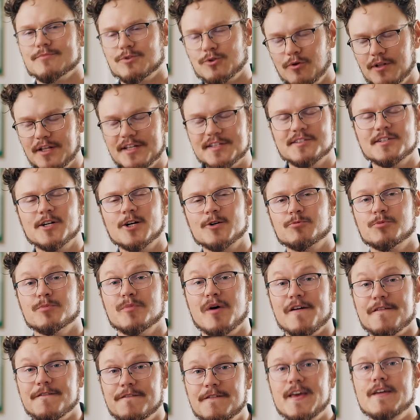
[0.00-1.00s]
So let's start with
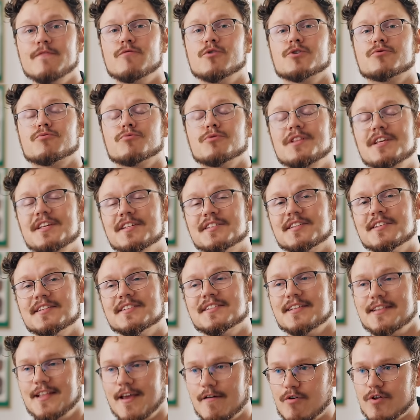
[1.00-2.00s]
my favorite
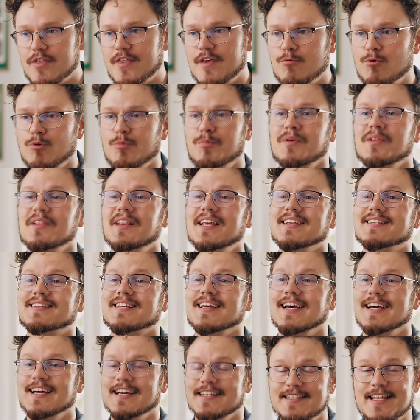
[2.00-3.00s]
releases and everything will be
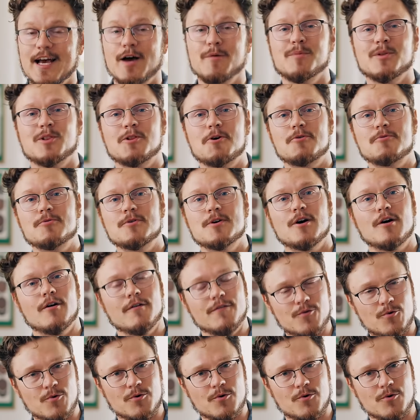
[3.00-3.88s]
linked down below, of